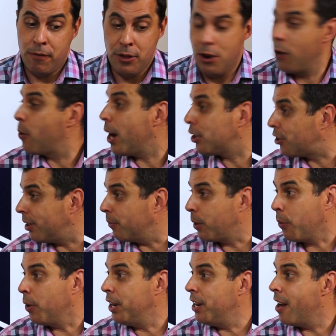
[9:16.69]
No question.
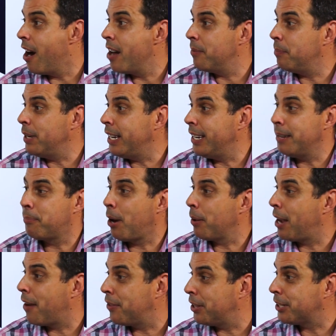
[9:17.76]
We would not be
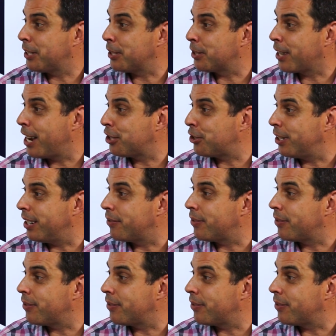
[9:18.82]
probably having this discussion.